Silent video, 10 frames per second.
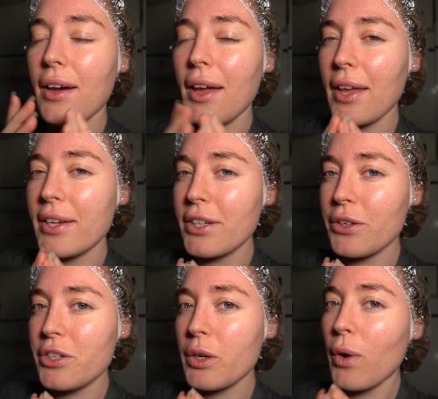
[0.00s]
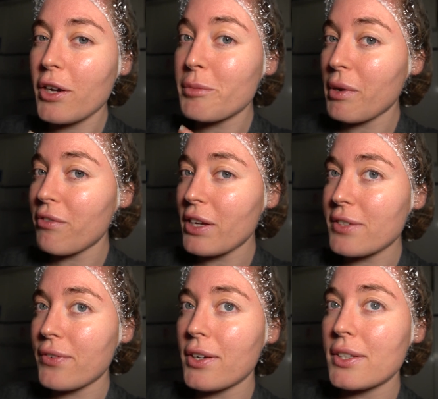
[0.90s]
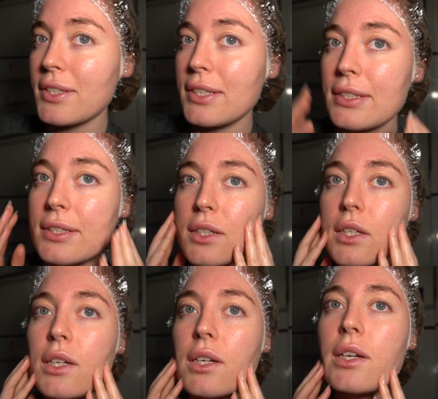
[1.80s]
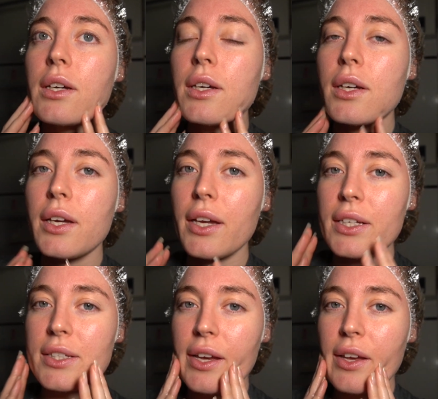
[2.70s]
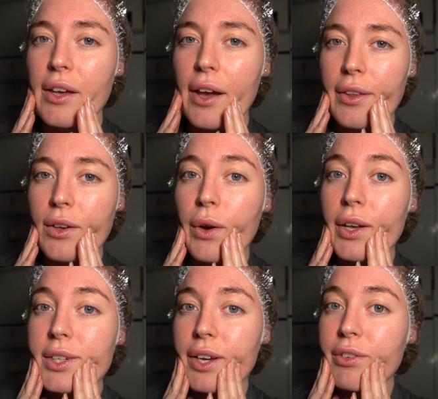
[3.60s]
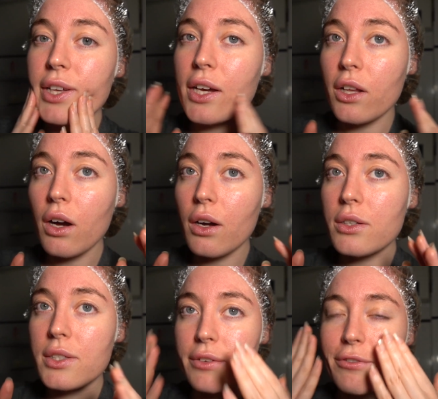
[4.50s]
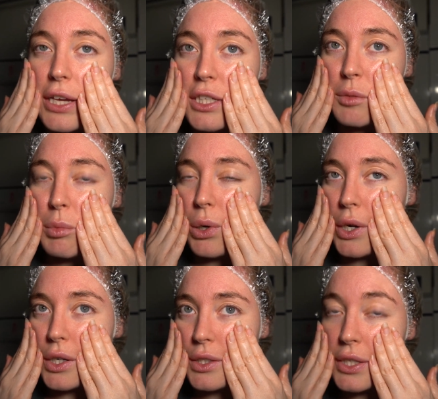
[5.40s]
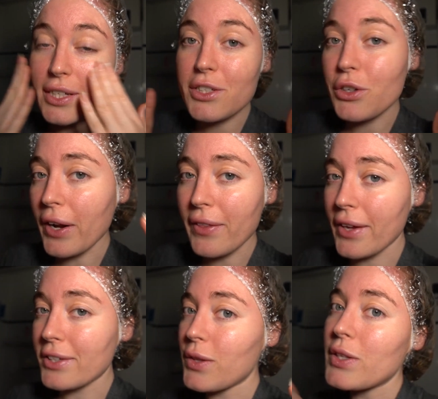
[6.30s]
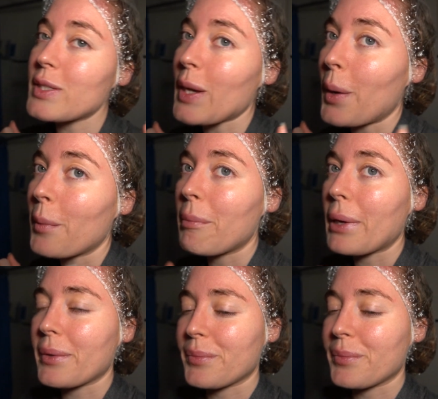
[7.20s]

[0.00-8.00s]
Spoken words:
I like to usually wash my face first, because the oil definitely clogs the face pores. It does great things on the scalp, but